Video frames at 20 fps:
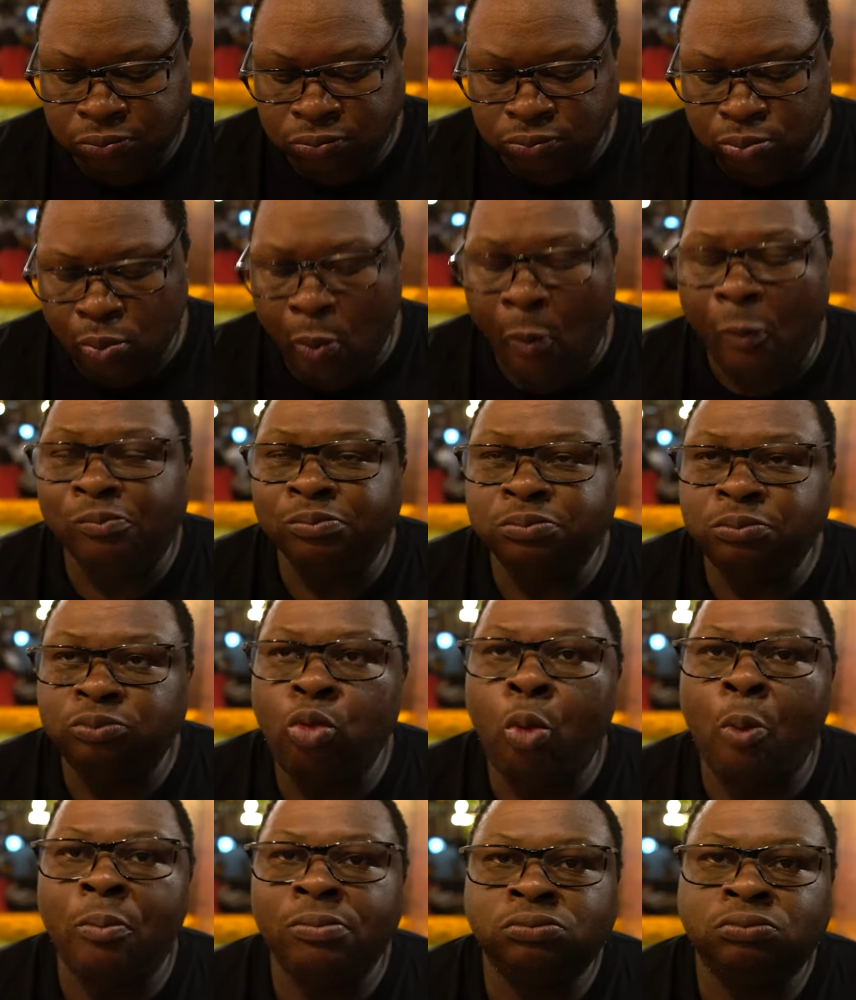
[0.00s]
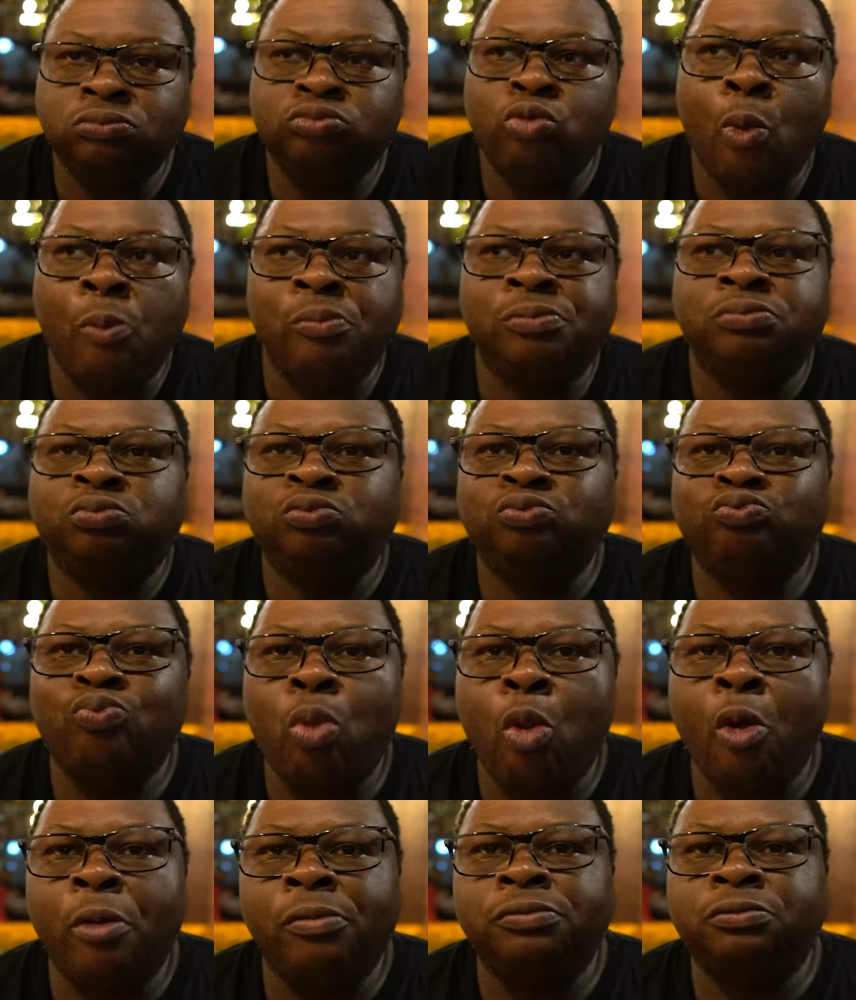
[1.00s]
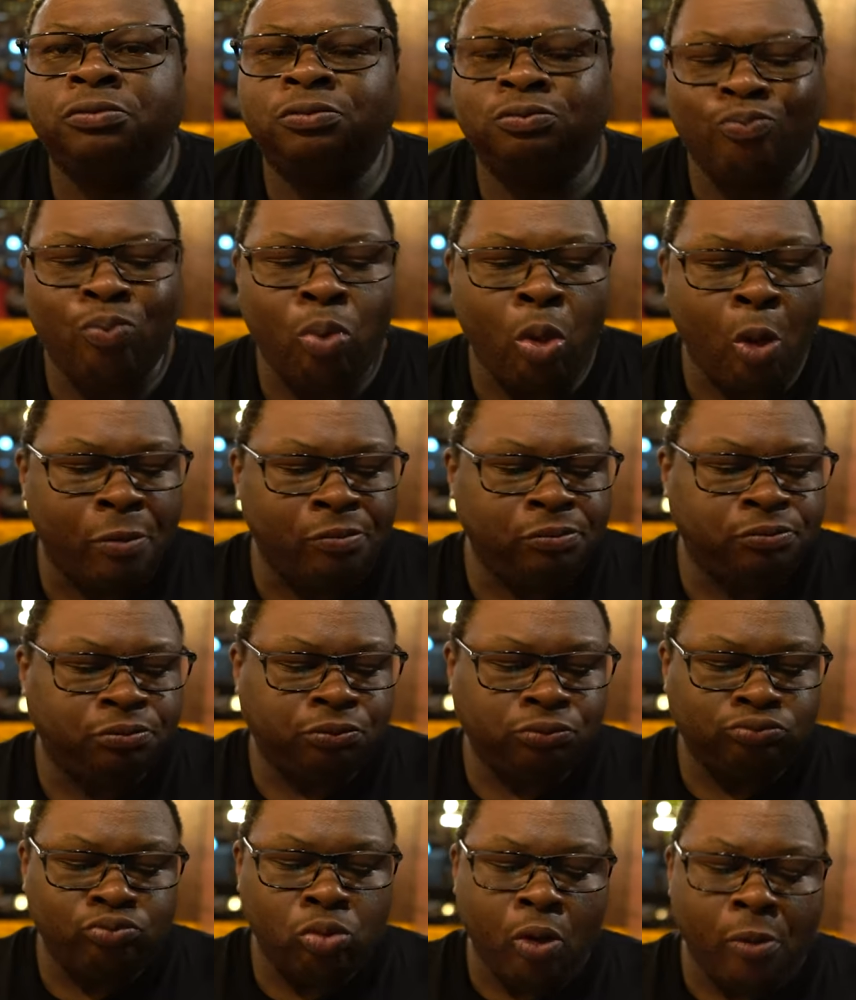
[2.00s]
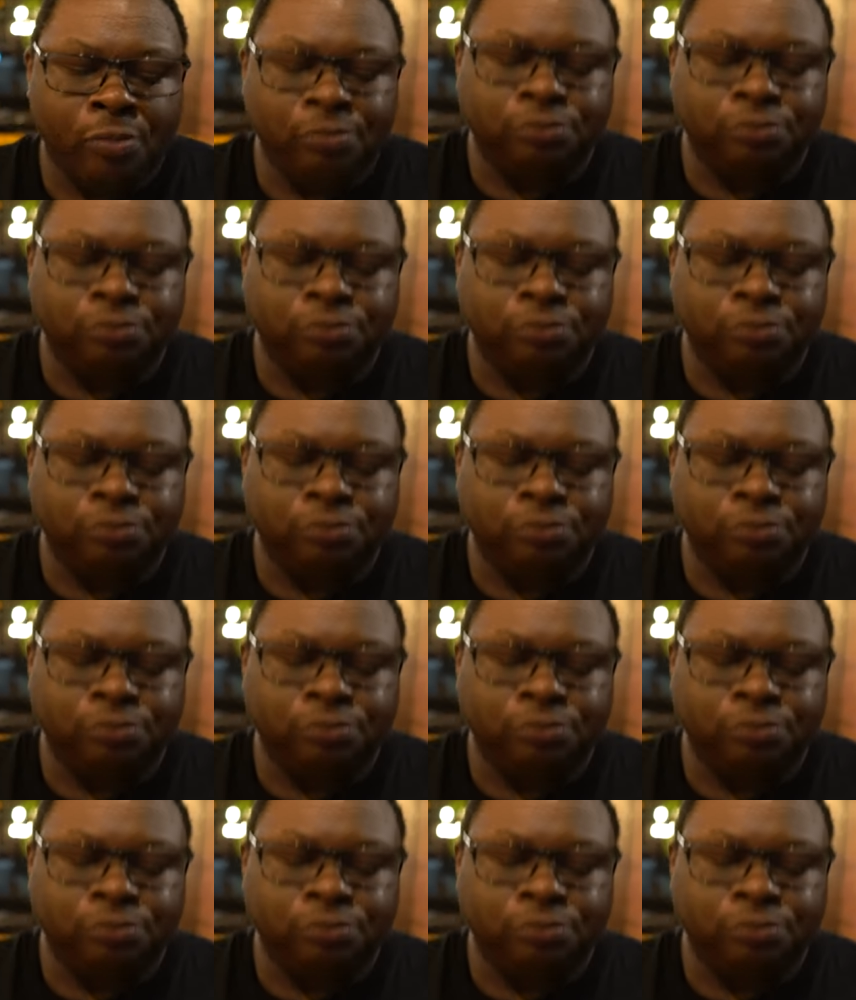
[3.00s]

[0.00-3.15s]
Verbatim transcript: sort of hipster style ramen bar. It's sort of like